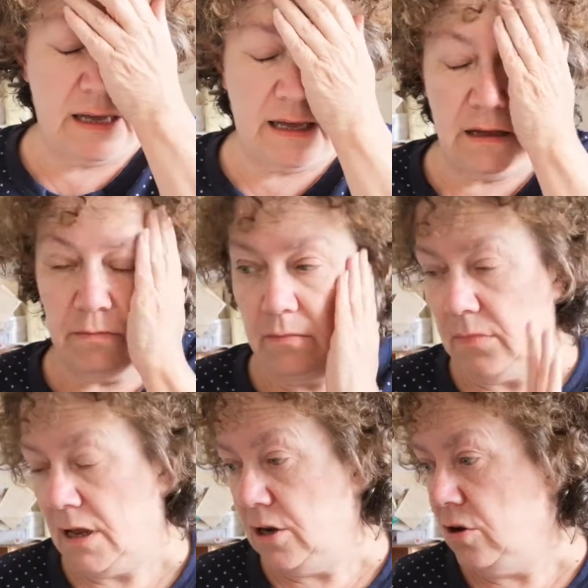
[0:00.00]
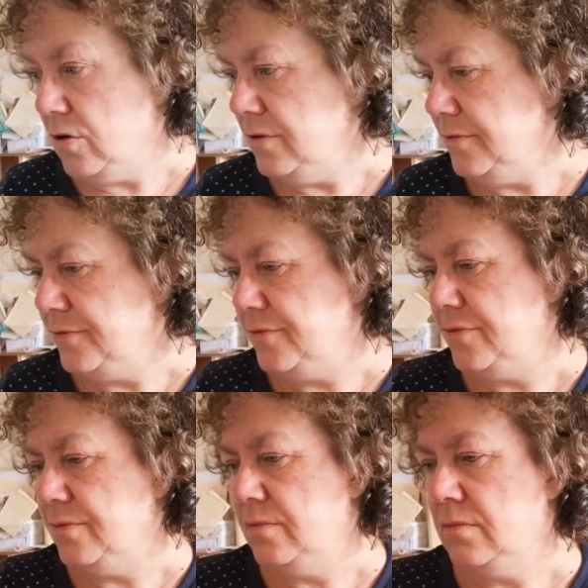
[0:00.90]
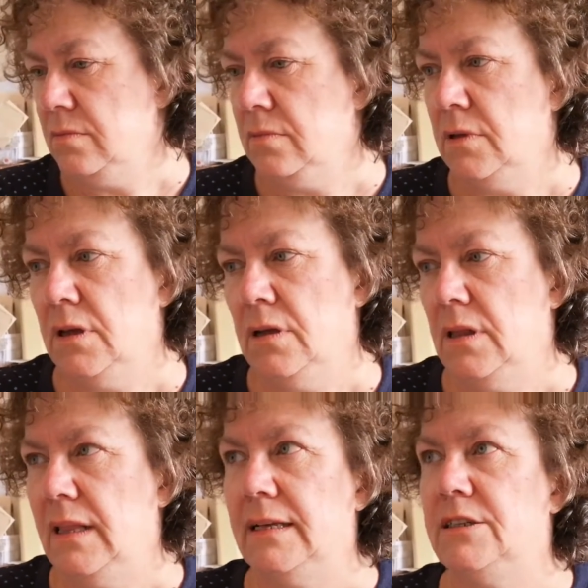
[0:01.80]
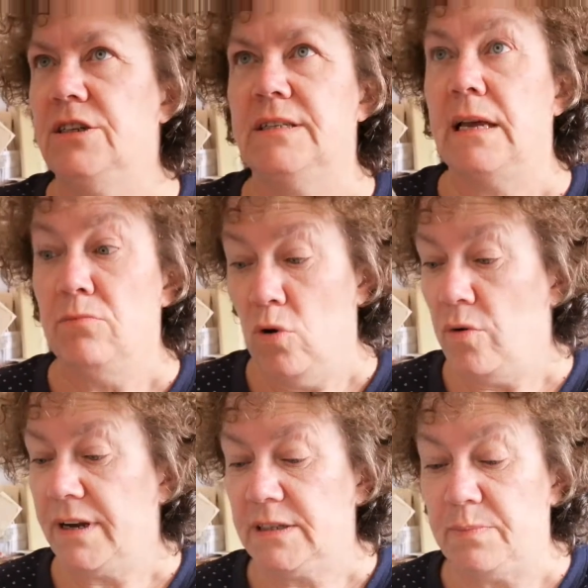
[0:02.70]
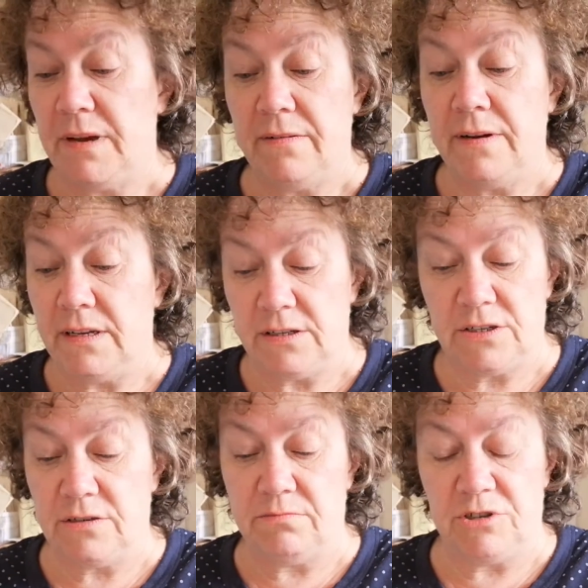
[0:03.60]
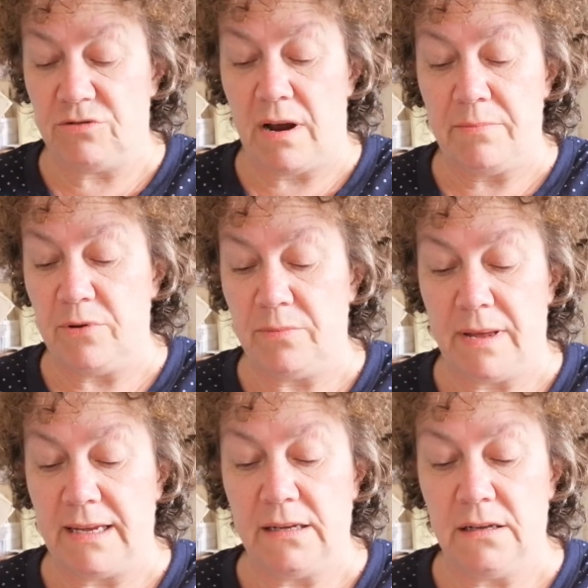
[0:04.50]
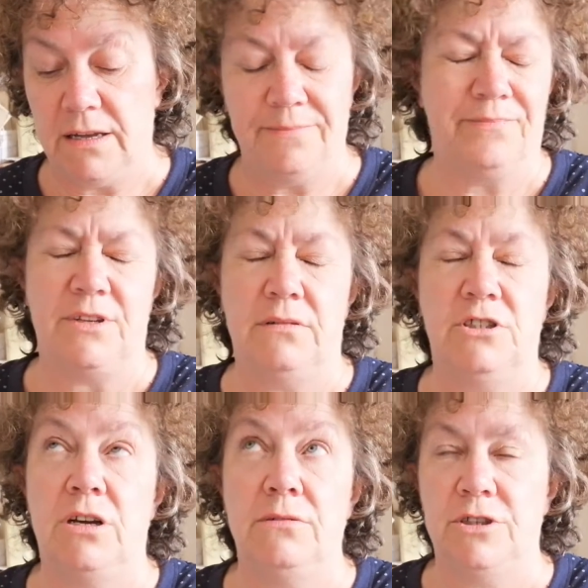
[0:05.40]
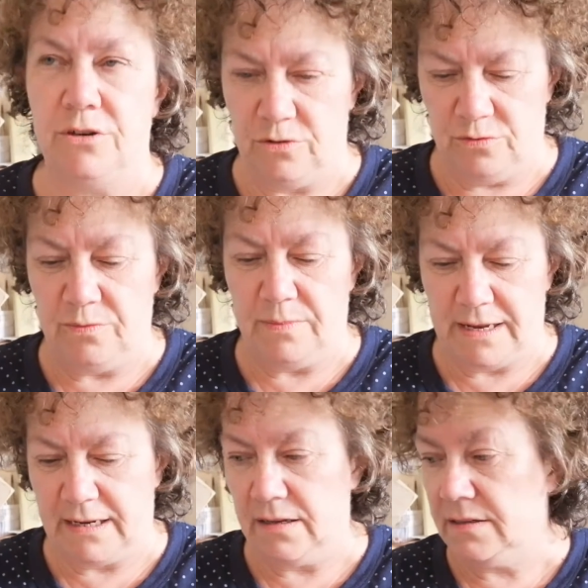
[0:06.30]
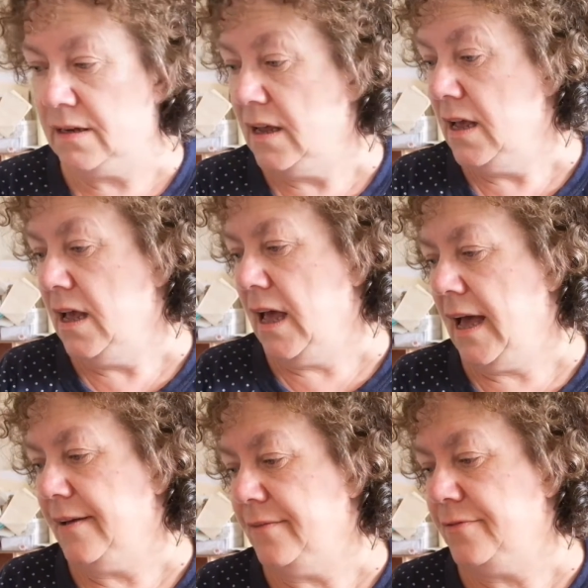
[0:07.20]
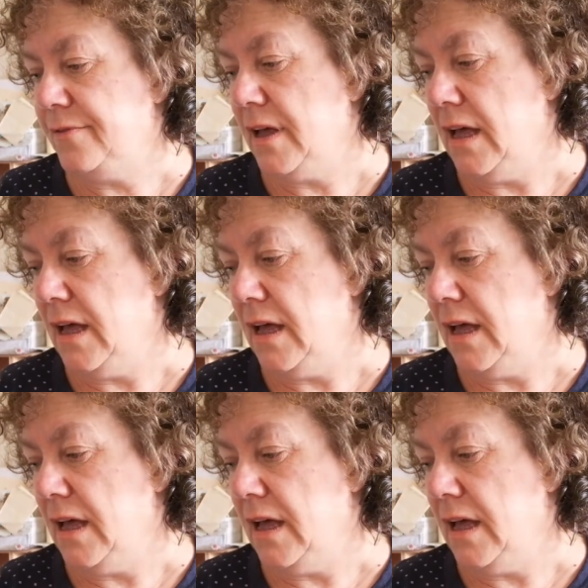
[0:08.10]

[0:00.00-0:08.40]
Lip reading: a lot of, let's just say, more experienced scrapbook maker, junk journal makers have